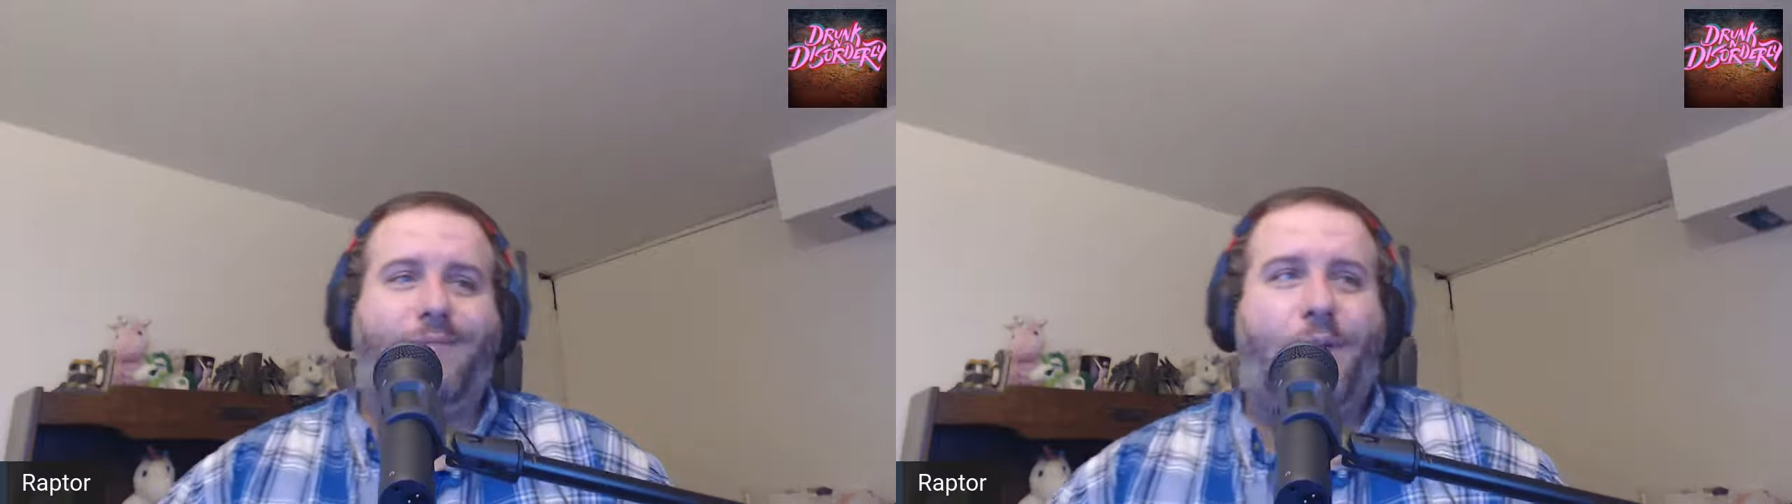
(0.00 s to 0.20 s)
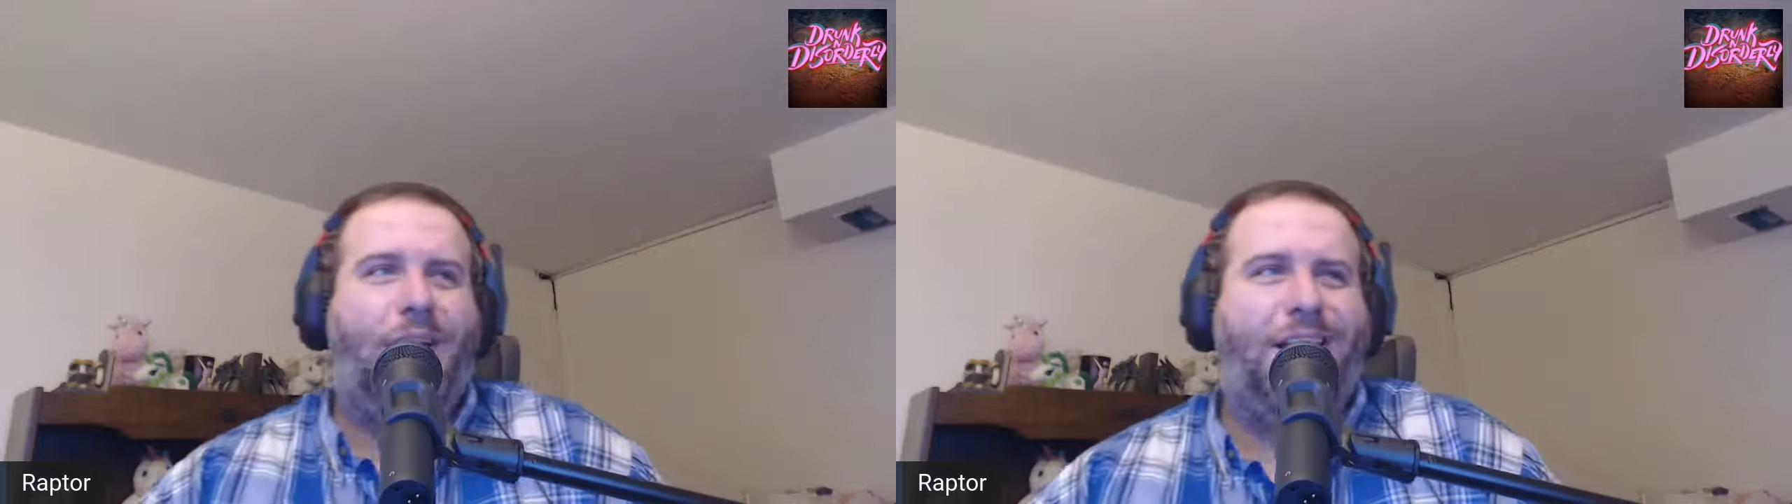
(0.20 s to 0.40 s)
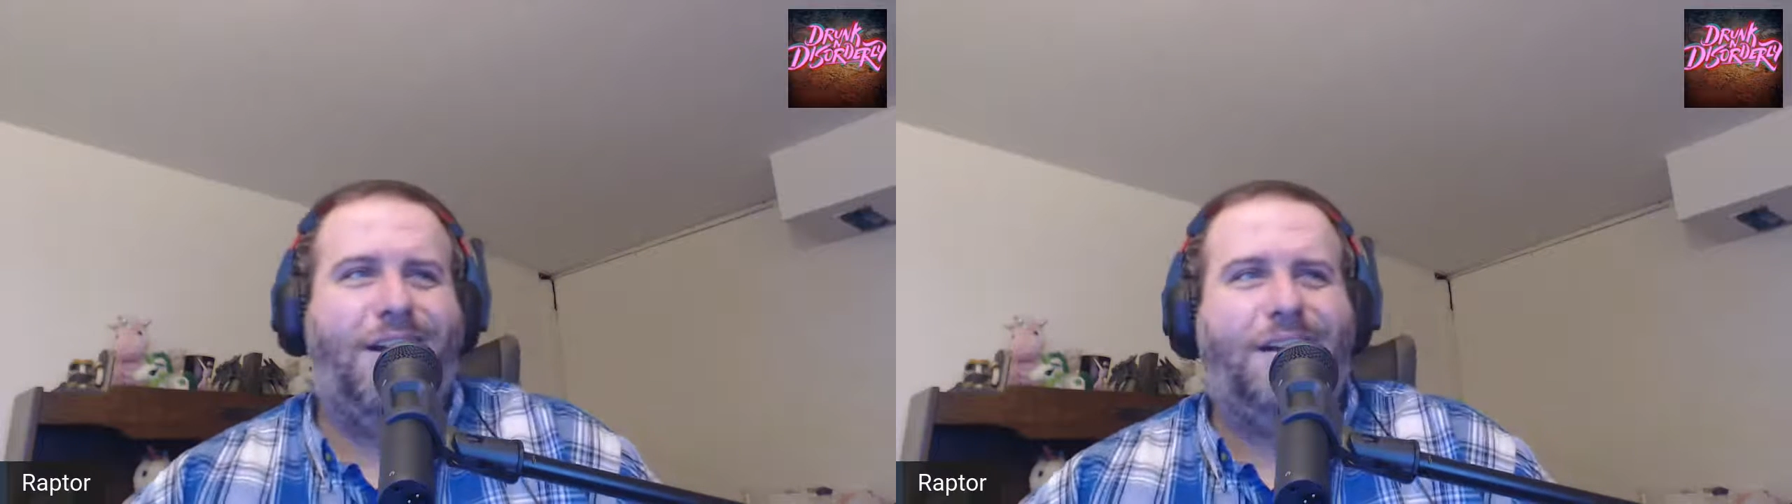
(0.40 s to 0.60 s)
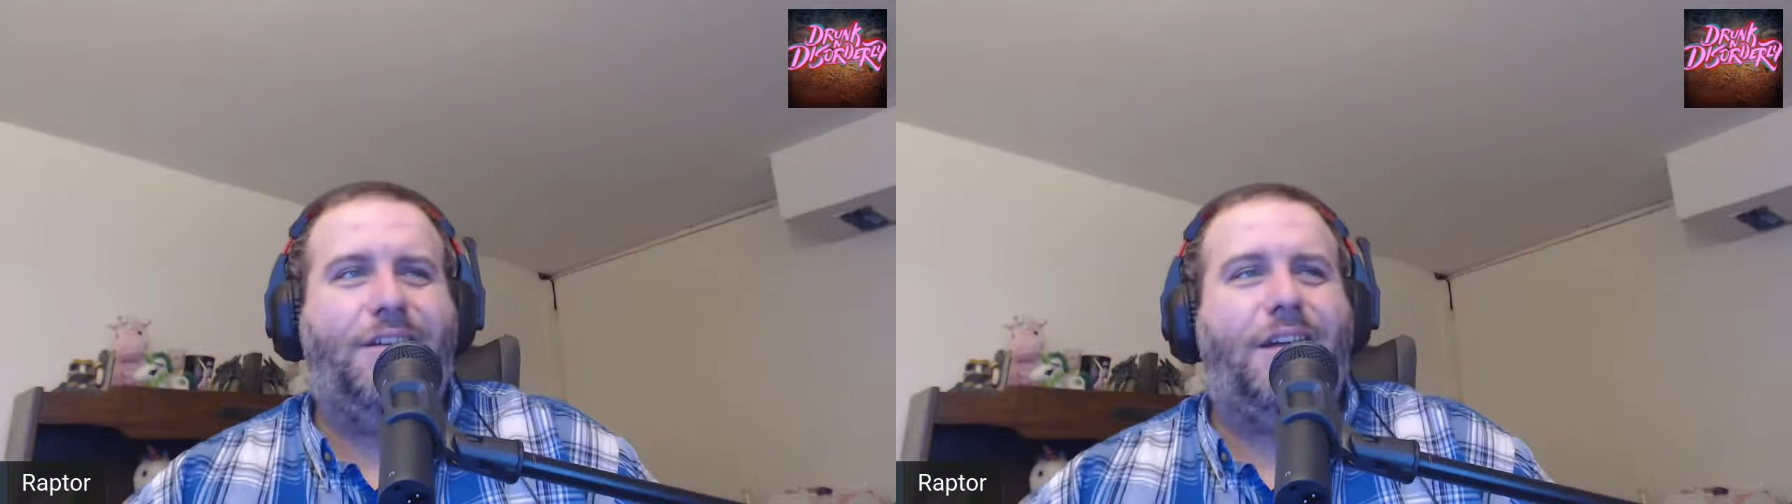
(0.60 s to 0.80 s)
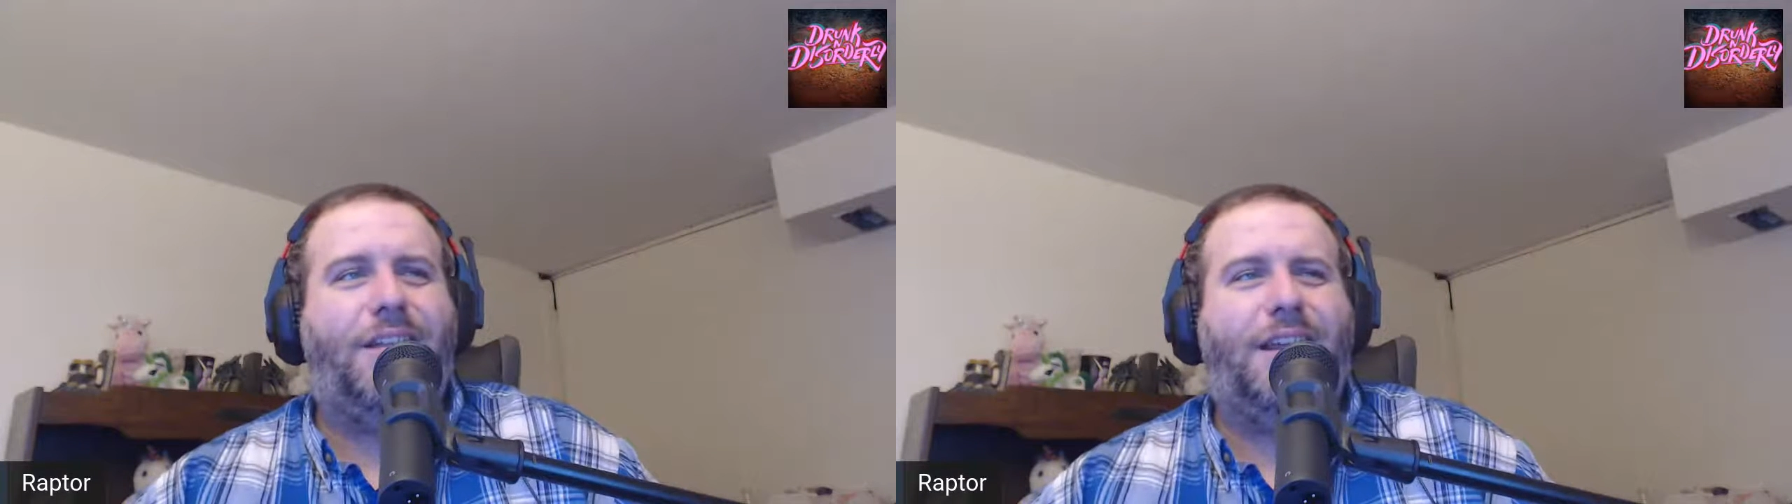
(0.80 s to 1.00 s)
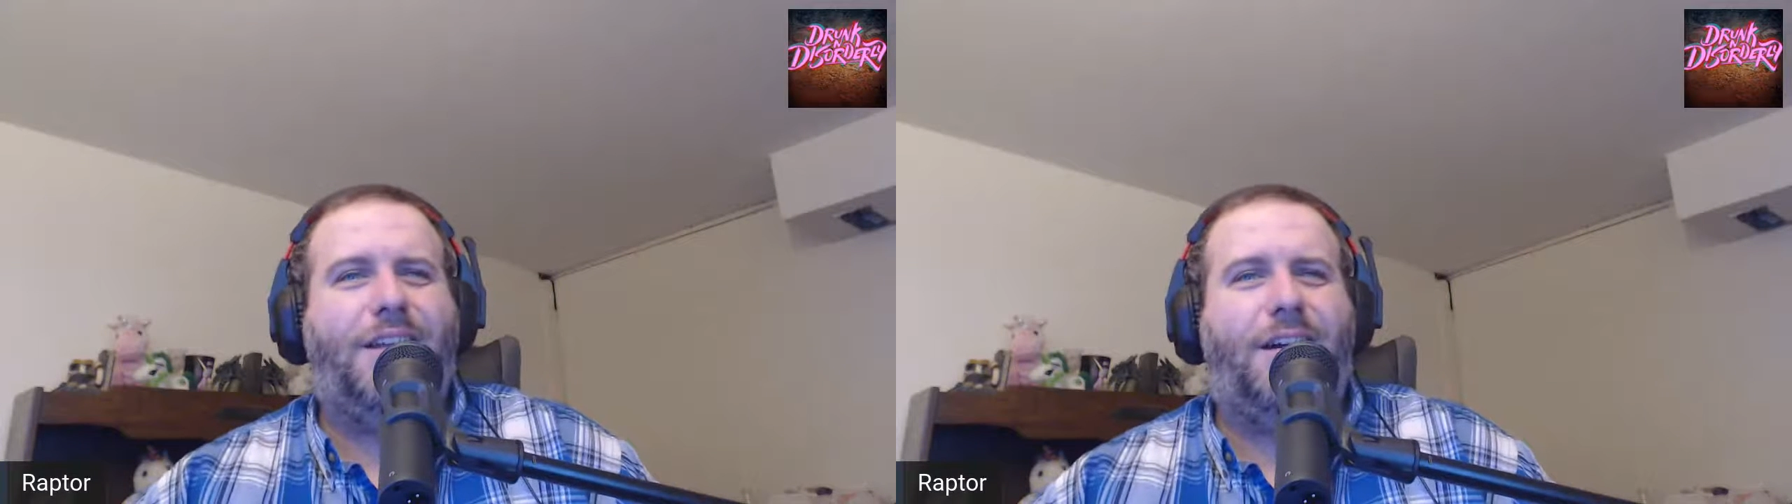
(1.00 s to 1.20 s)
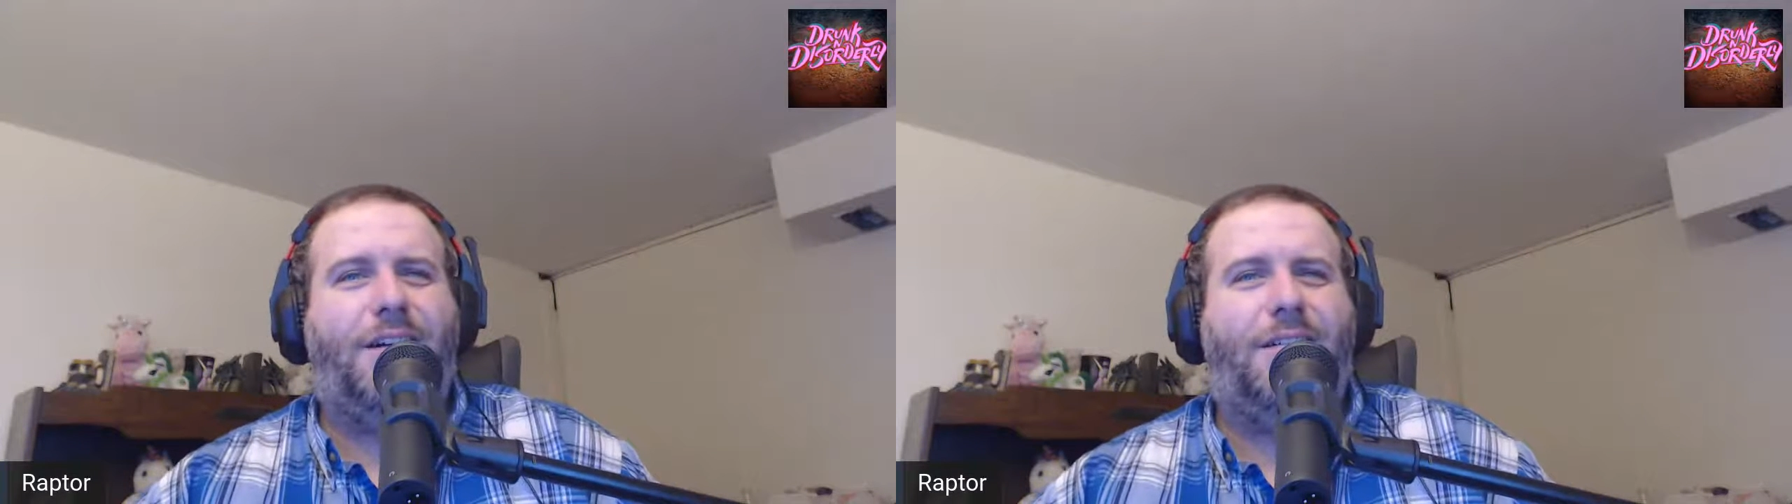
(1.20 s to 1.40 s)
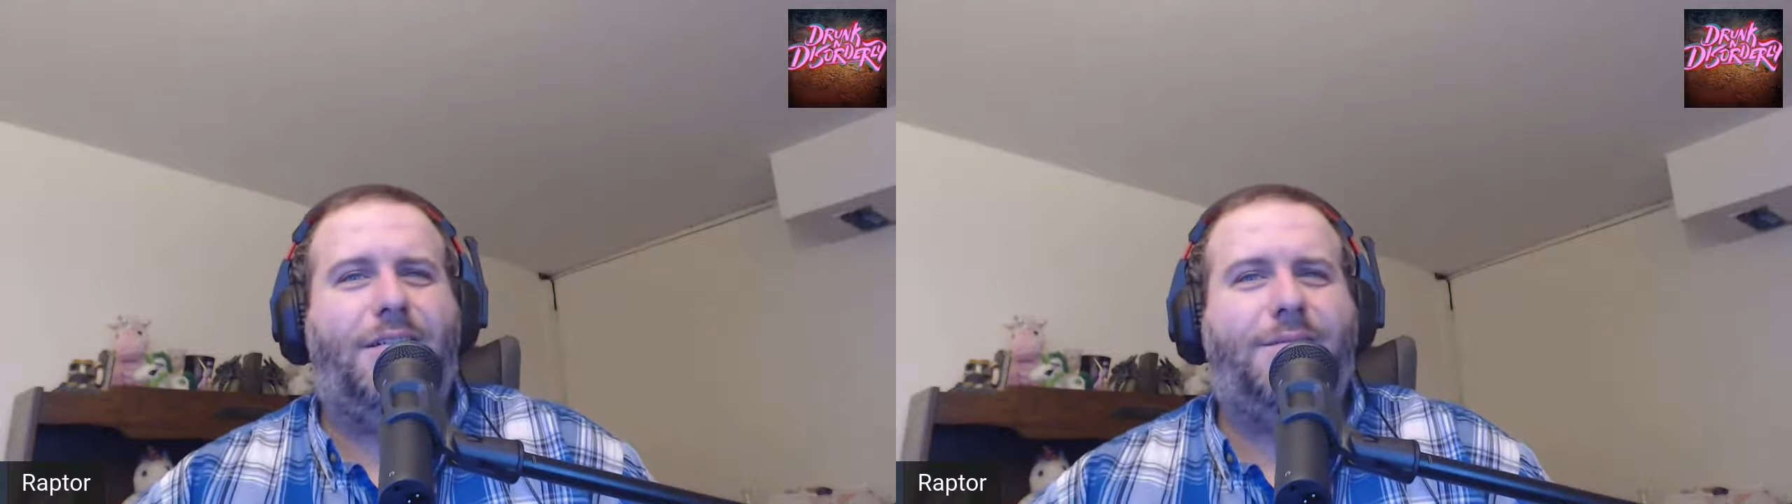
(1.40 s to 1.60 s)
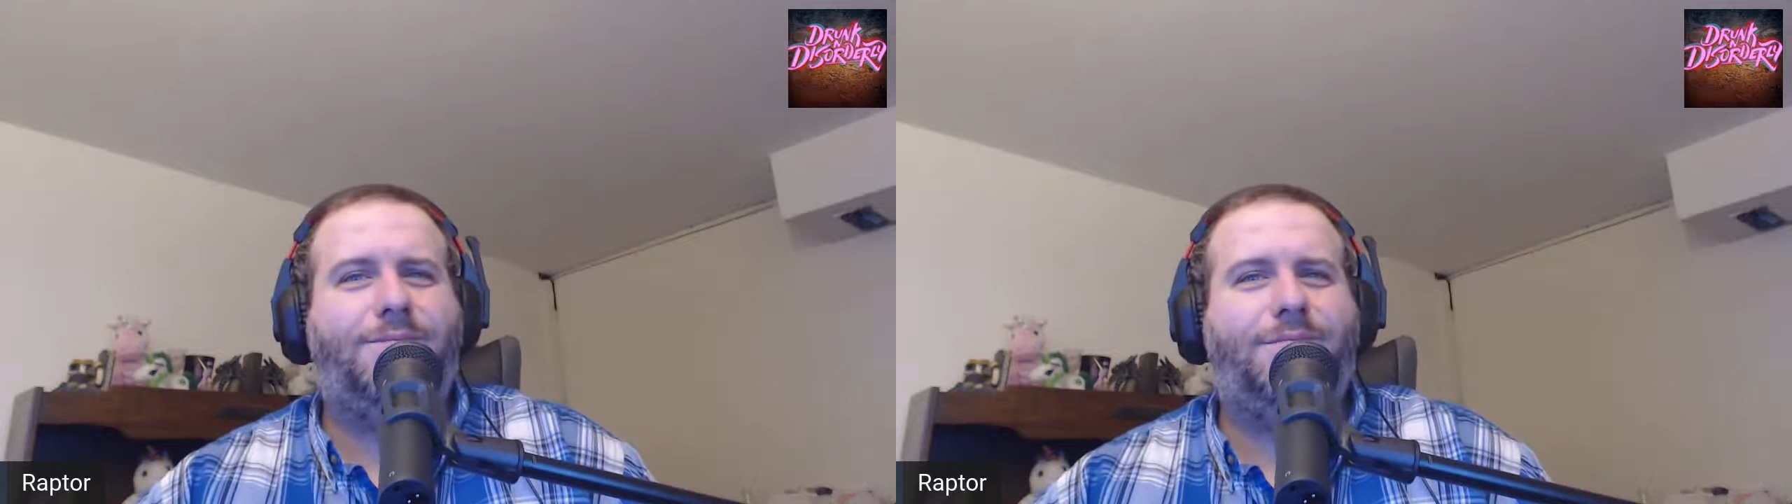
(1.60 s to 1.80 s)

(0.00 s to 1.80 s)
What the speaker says: Why are you listening, Carl?